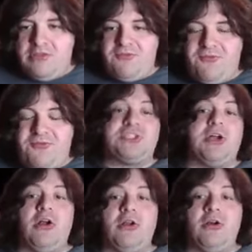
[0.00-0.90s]
for
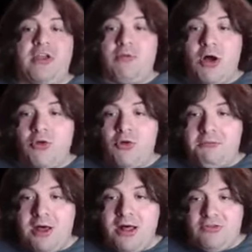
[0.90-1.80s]
starters, I want to
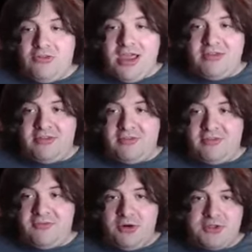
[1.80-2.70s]
apologize at
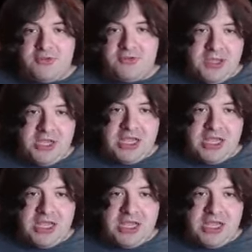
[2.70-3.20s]
first for being a